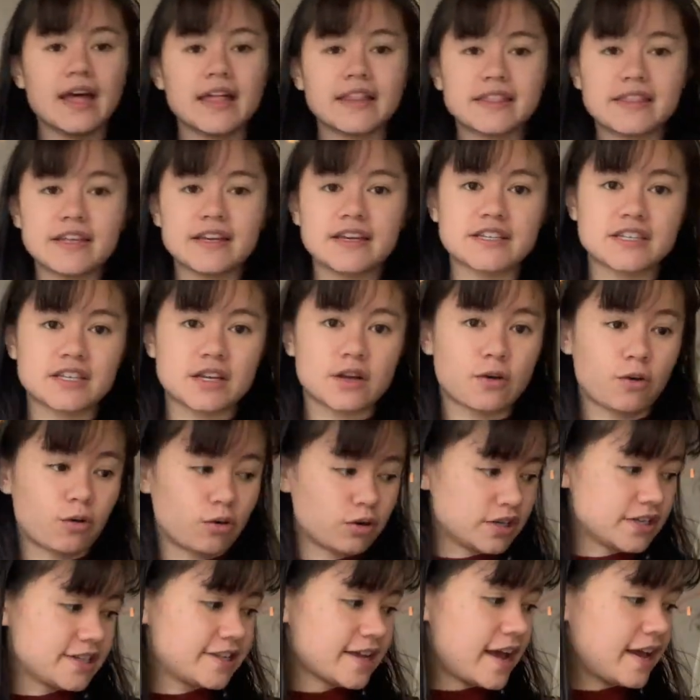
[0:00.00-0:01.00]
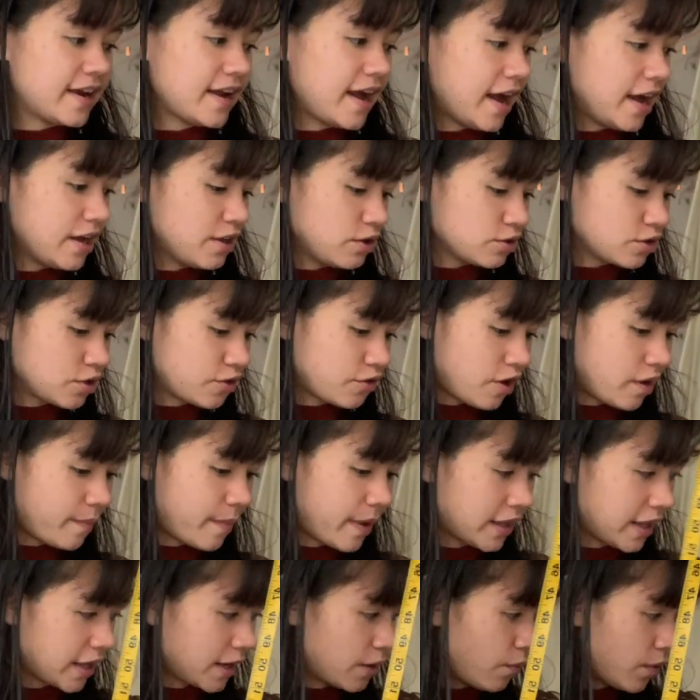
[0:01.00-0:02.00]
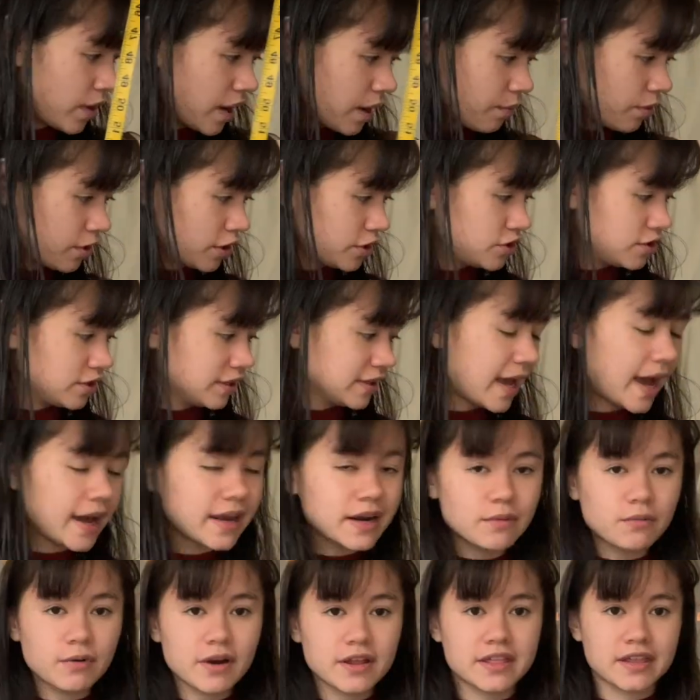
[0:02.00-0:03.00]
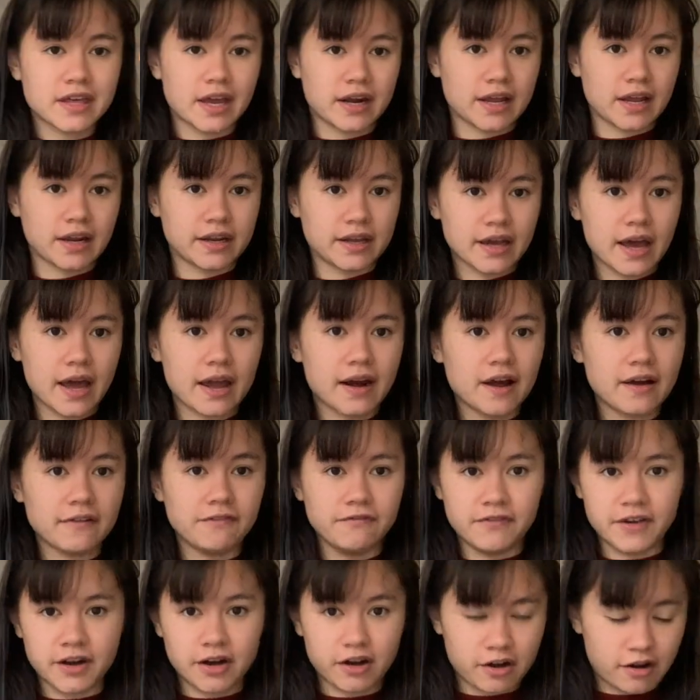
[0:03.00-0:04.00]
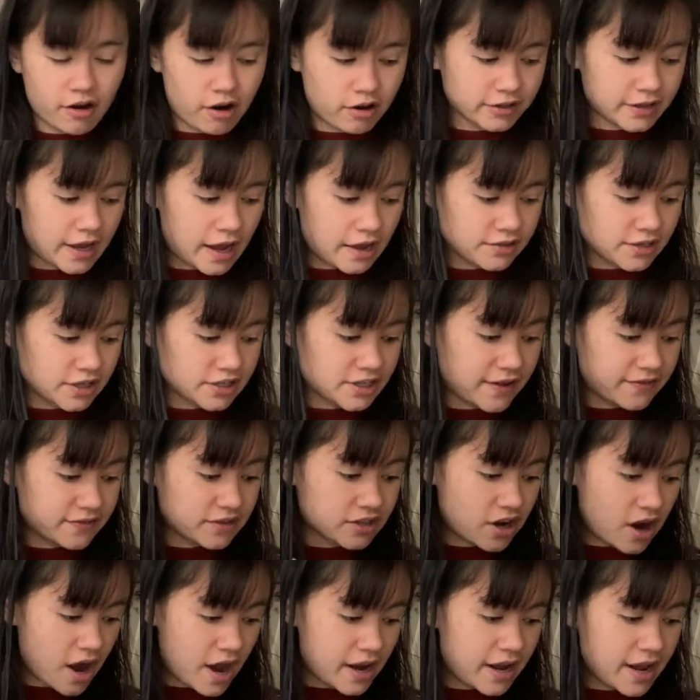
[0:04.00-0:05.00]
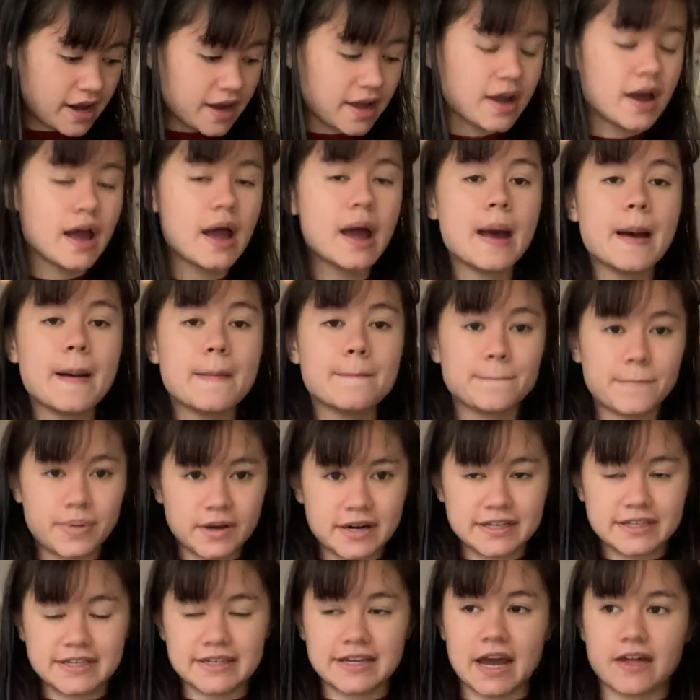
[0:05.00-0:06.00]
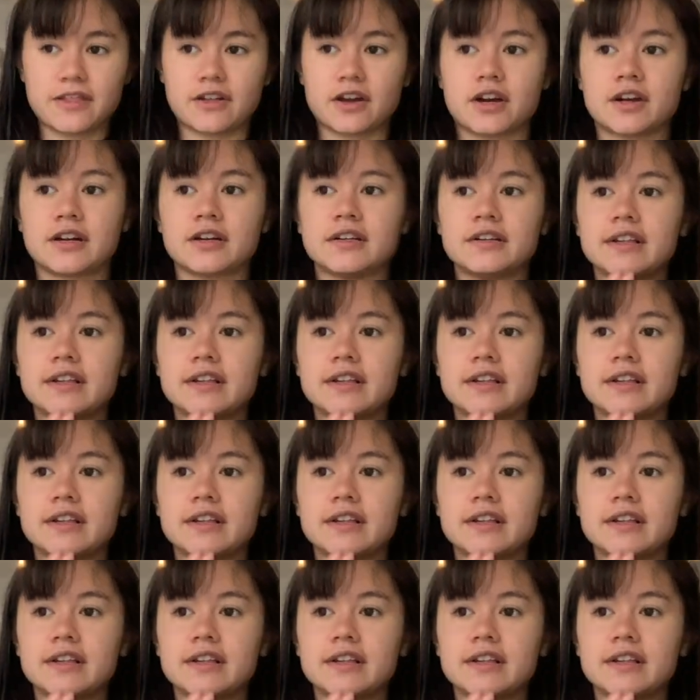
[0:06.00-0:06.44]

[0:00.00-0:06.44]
this corset. I also thought about like what I wanted to line it with, yada yada yada, figured it all out. So I just have to cut it, put it together.